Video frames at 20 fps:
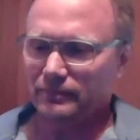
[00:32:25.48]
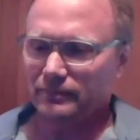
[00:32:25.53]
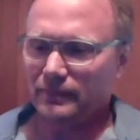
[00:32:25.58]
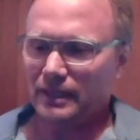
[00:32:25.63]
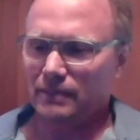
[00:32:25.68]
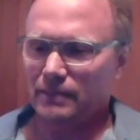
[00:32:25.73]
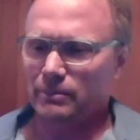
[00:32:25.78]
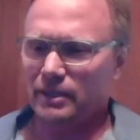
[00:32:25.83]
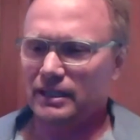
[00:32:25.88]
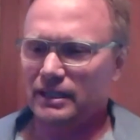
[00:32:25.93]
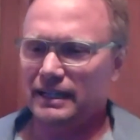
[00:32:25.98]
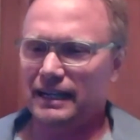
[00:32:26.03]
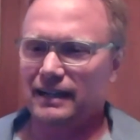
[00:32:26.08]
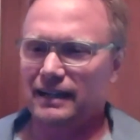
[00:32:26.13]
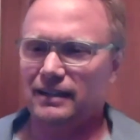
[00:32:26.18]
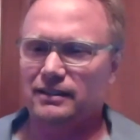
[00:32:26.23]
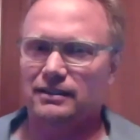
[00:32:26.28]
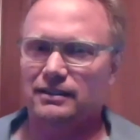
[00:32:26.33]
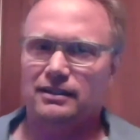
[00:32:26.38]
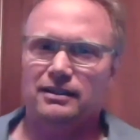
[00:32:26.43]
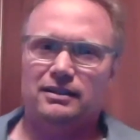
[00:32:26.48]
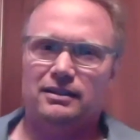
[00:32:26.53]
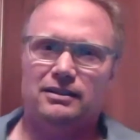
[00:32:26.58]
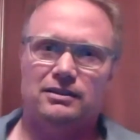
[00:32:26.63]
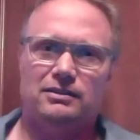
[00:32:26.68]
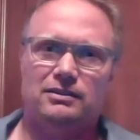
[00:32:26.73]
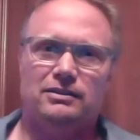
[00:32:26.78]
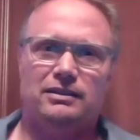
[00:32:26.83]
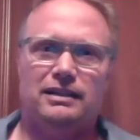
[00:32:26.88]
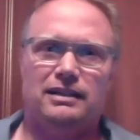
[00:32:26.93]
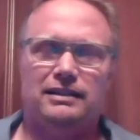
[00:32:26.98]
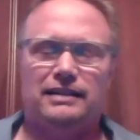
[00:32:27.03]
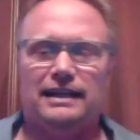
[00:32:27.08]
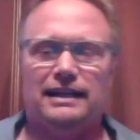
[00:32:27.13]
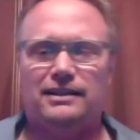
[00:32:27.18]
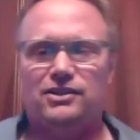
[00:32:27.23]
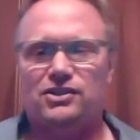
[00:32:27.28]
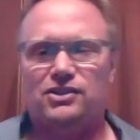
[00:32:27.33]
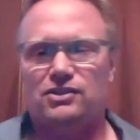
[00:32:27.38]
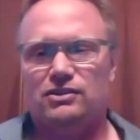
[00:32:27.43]
but yeah uh,
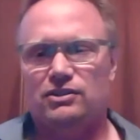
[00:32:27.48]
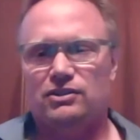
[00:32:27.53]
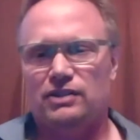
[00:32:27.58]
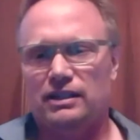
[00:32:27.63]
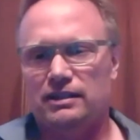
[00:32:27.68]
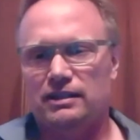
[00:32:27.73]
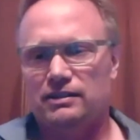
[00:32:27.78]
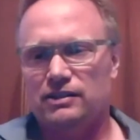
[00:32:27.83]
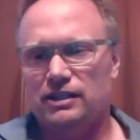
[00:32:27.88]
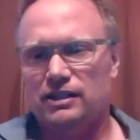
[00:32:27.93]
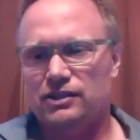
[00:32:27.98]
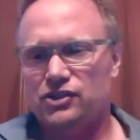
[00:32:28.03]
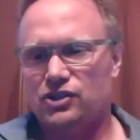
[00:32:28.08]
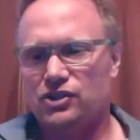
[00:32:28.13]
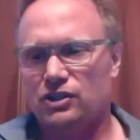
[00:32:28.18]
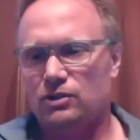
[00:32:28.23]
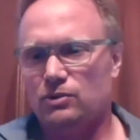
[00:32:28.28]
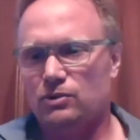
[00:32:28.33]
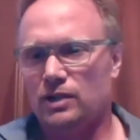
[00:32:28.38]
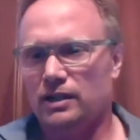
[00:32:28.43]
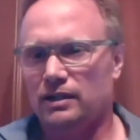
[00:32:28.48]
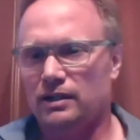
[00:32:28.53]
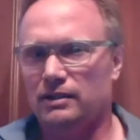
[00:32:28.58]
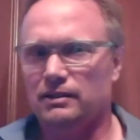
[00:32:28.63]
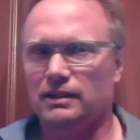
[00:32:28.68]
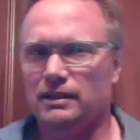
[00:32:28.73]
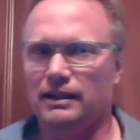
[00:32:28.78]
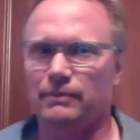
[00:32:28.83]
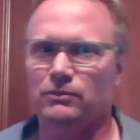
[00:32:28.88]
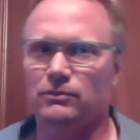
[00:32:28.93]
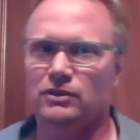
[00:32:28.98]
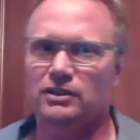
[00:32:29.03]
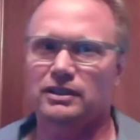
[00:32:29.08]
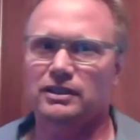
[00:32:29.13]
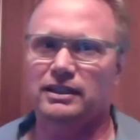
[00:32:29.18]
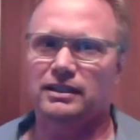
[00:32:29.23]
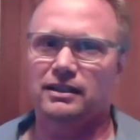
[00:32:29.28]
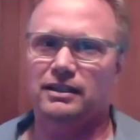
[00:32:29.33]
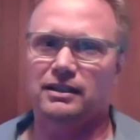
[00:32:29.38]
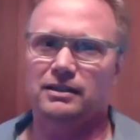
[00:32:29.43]
that's and and so uh, i'm
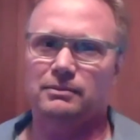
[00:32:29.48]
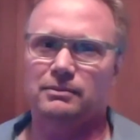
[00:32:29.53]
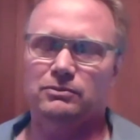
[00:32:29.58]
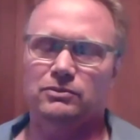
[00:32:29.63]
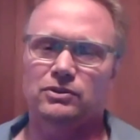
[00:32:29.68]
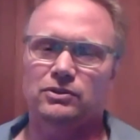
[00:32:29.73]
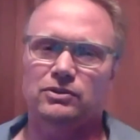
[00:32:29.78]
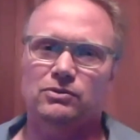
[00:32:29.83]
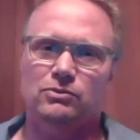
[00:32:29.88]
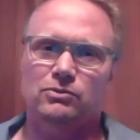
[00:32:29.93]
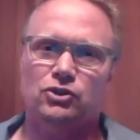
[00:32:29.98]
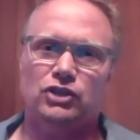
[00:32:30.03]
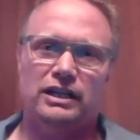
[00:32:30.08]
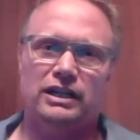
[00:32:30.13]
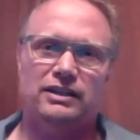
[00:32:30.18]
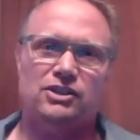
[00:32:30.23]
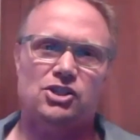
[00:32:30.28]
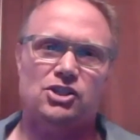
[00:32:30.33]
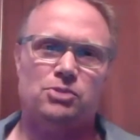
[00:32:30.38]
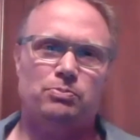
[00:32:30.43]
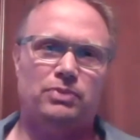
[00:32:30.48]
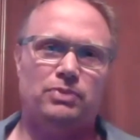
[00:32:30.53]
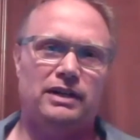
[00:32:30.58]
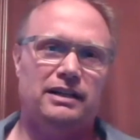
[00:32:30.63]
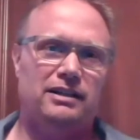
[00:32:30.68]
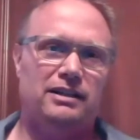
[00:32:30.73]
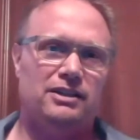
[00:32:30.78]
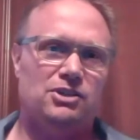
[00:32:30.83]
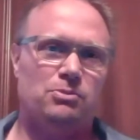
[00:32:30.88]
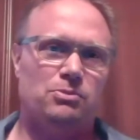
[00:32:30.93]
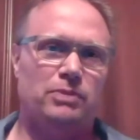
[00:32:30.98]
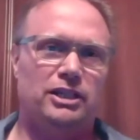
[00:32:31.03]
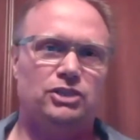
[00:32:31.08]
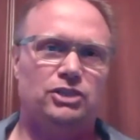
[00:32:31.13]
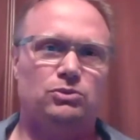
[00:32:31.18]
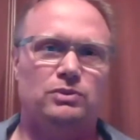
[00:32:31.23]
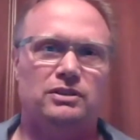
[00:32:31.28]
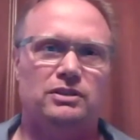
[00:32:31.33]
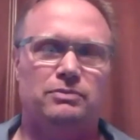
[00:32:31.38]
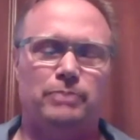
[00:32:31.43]
really uh, trying to spread it as
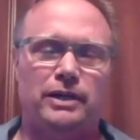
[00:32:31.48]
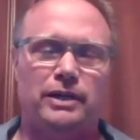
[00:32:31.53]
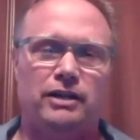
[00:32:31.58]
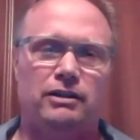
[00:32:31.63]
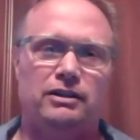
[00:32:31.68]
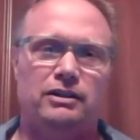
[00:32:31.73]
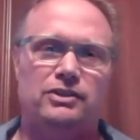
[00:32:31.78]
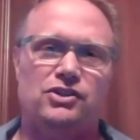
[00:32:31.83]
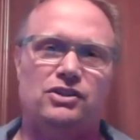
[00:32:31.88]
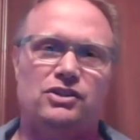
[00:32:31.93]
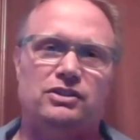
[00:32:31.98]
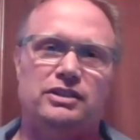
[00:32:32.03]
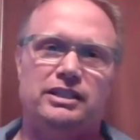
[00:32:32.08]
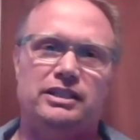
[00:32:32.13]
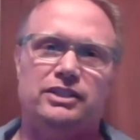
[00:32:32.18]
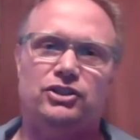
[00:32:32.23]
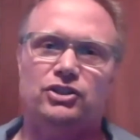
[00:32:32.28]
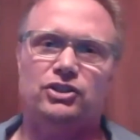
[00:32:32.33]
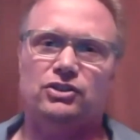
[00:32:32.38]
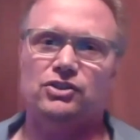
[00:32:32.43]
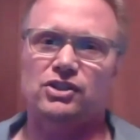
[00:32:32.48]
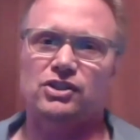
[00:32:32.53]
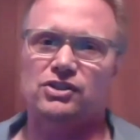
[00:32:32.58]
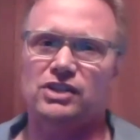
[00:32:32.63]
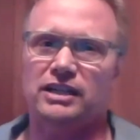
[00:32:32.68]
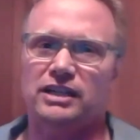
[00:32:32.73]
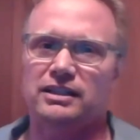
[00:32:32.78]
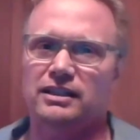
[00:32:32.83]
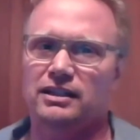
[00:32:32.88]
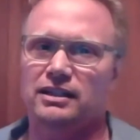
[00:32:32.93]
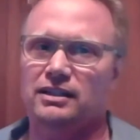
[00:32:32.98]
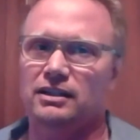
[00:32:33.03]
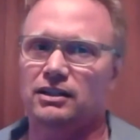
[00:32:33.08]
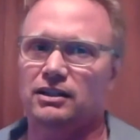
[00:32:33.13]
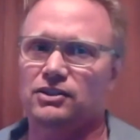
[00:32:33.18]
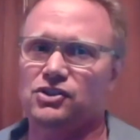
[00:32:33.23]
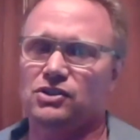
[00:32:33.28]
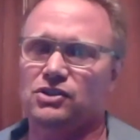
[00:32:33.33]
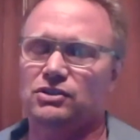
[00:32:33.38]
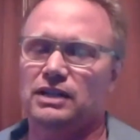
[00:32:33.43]
much with parents and teachers as i can and
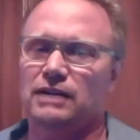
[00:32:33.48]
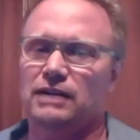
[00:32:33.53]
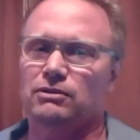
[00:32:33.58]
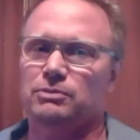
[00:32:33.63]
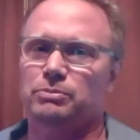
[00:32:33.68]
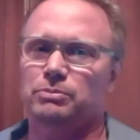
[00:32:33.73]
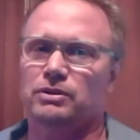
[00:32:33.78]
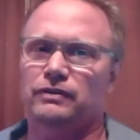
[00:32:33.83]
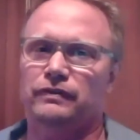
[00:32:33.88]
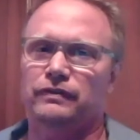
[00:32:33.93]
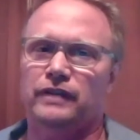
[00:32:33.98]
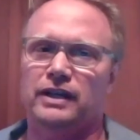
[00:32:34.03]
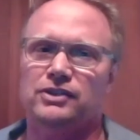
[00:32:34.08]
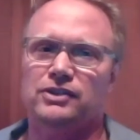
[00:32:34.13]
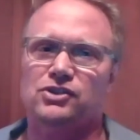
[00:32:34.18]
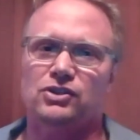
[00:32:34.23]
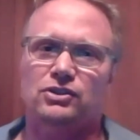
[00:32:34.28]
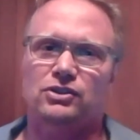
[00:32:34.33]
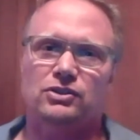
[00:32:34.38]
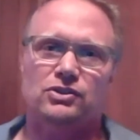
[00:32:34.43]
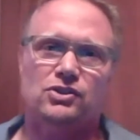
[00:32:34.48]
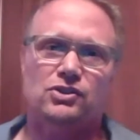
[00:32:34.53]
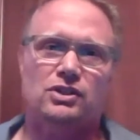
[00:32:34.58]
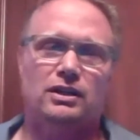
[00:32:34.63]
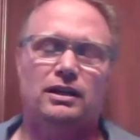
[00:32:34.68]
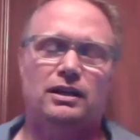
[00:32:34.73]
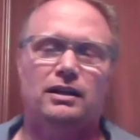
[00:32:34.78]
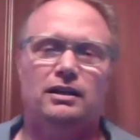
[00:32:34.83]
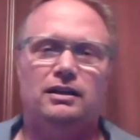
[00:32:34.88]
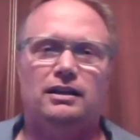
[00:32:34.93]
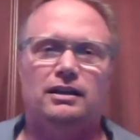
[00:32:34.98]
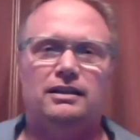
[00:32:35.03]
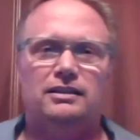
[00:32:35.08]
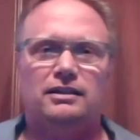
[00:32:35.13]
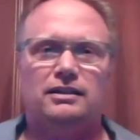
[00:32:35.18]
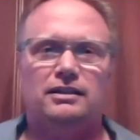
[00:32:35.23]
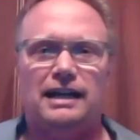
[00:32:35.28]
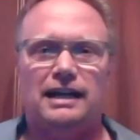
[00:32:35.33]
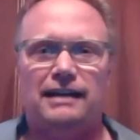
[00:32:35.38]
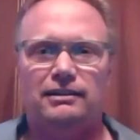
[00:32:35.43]
also now with professors at
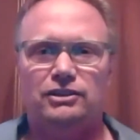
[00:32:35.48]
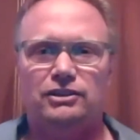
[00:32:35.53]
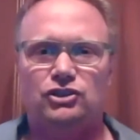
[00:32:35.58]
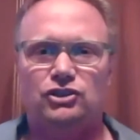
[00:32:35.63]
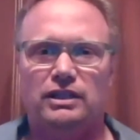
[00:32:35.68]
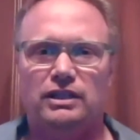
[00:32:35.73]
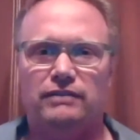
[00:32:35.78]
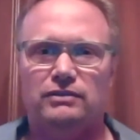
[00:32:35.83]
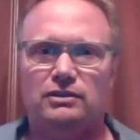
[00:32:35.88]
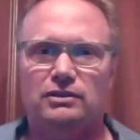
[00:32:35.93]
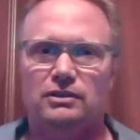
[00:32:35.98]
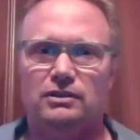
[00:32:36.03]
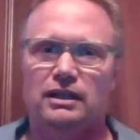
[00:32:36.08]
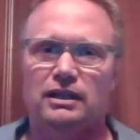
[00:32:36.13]
the college level